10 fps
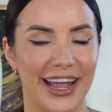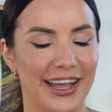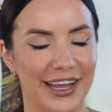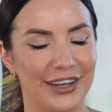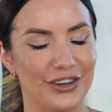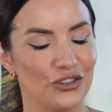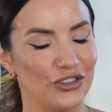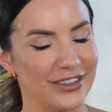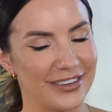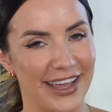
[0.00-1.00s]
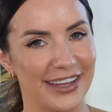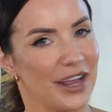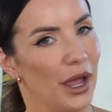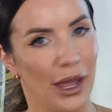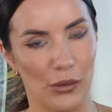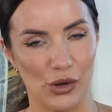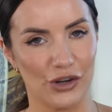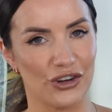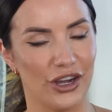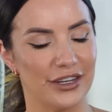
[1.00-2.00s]
And she said,
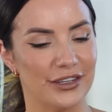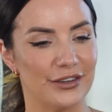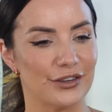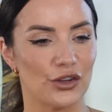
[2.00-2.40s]
Amouage Guidance.